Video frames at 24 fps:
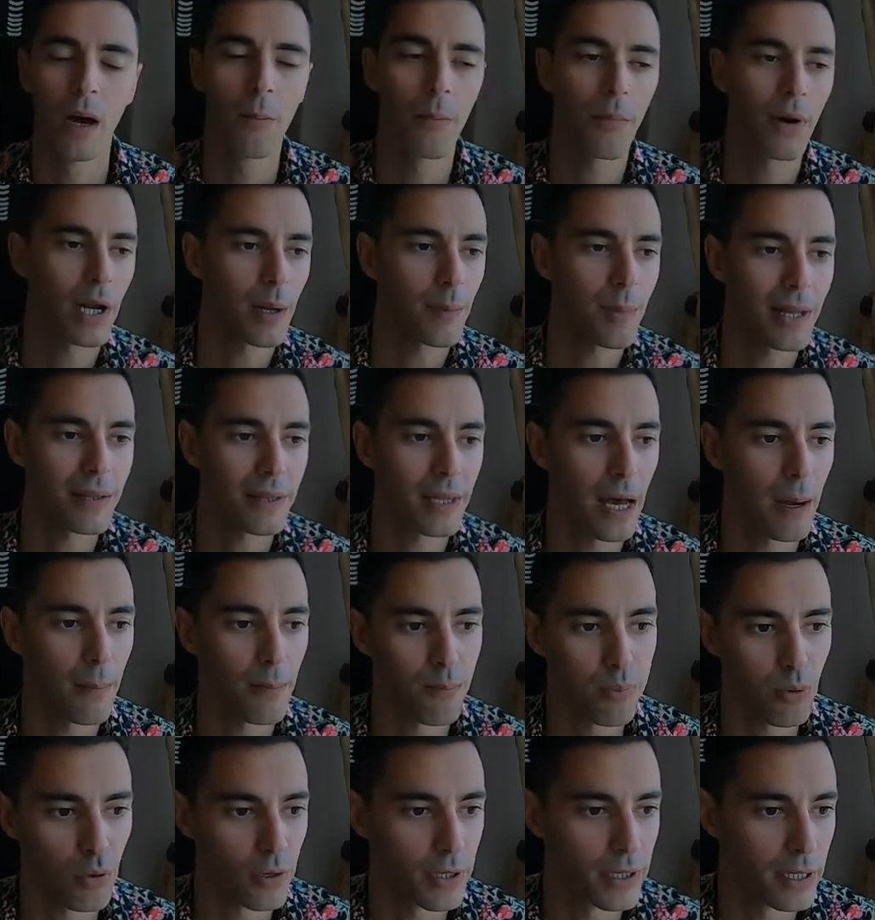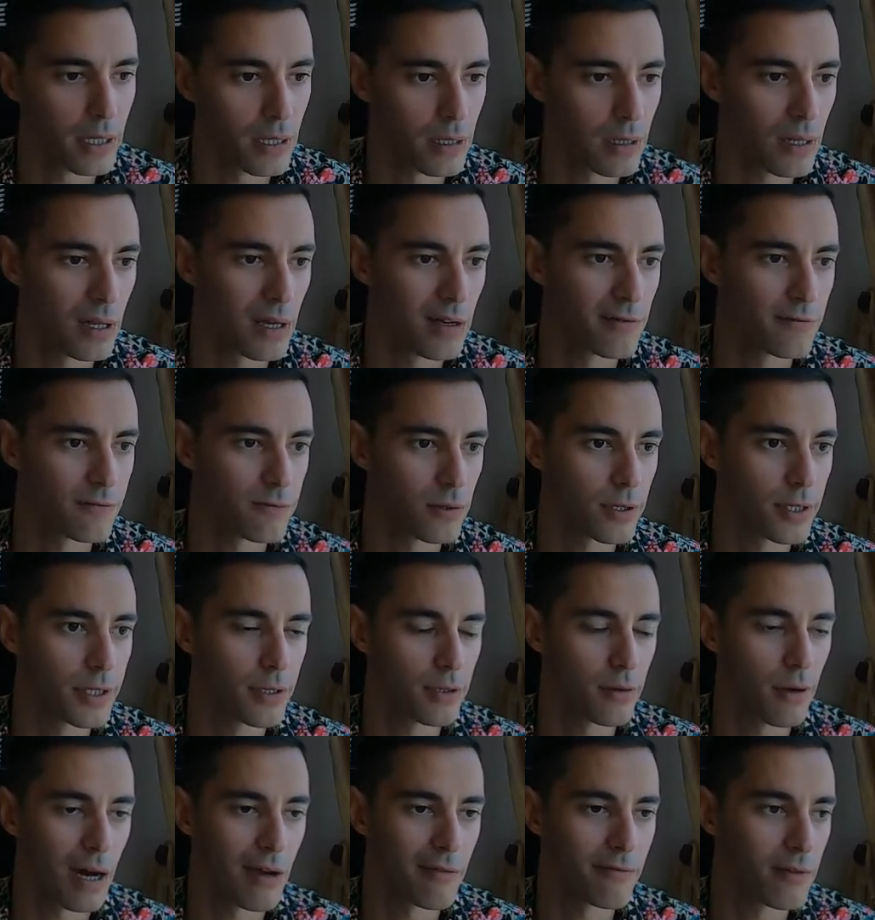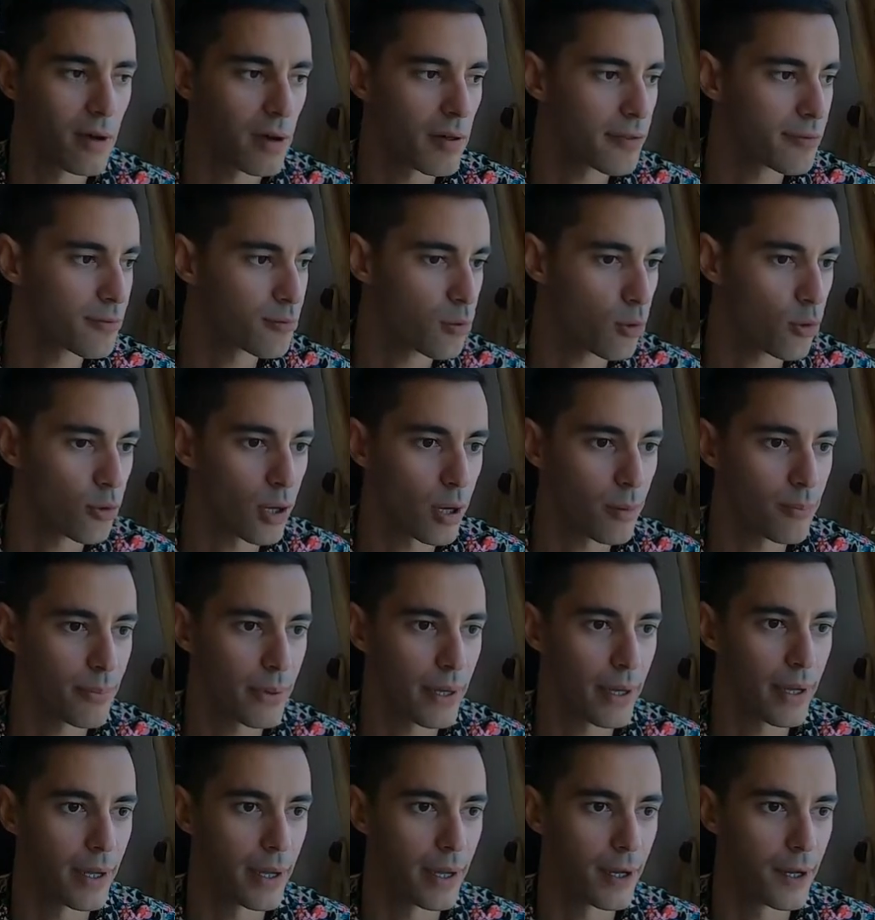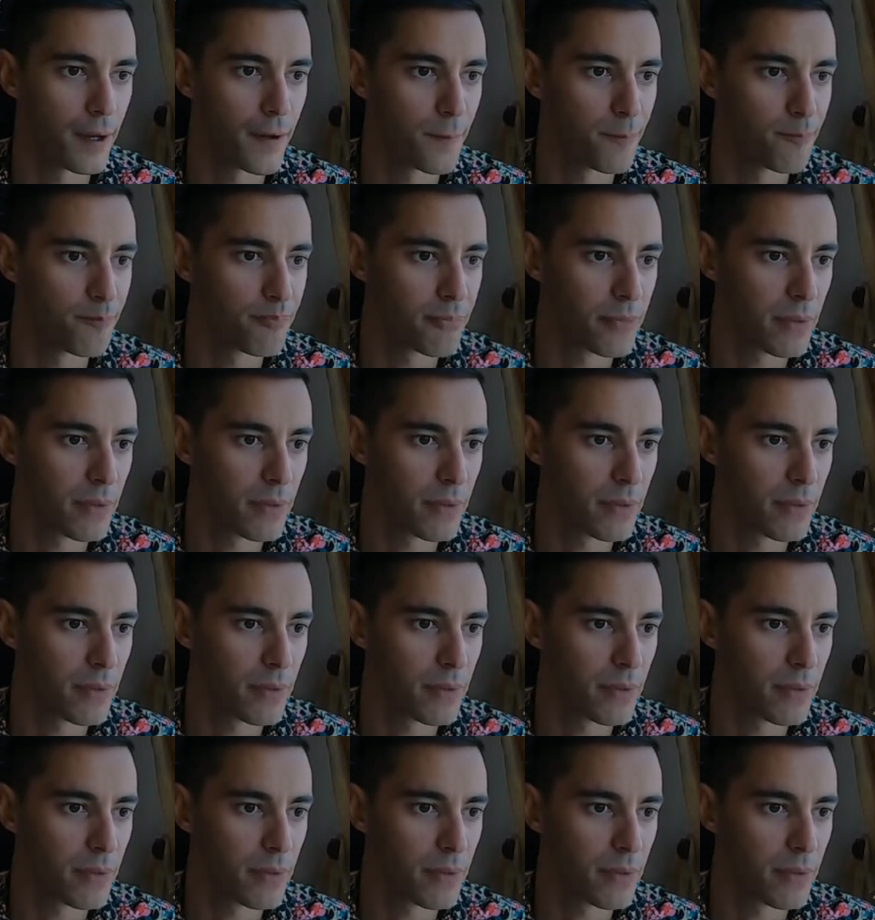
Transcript: but I'm at that point in life where, you know, I've not thrown up in